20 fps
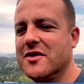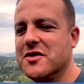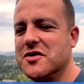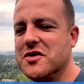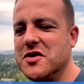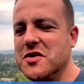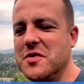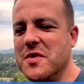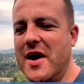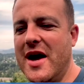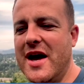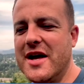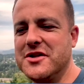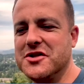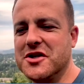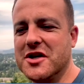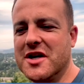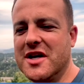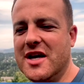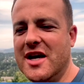to
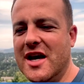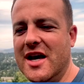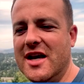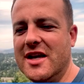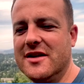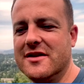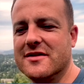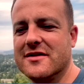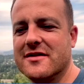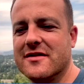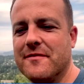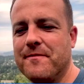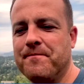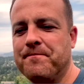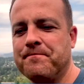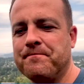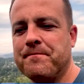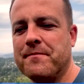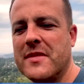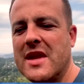educate
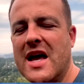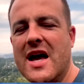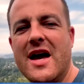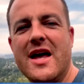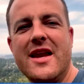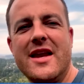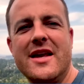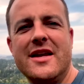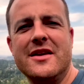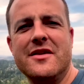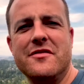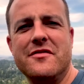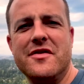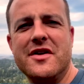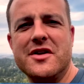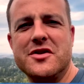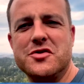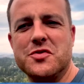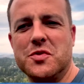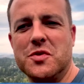an
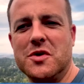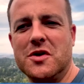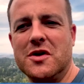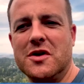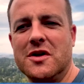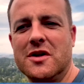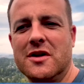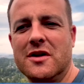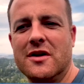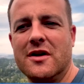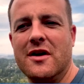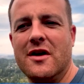individual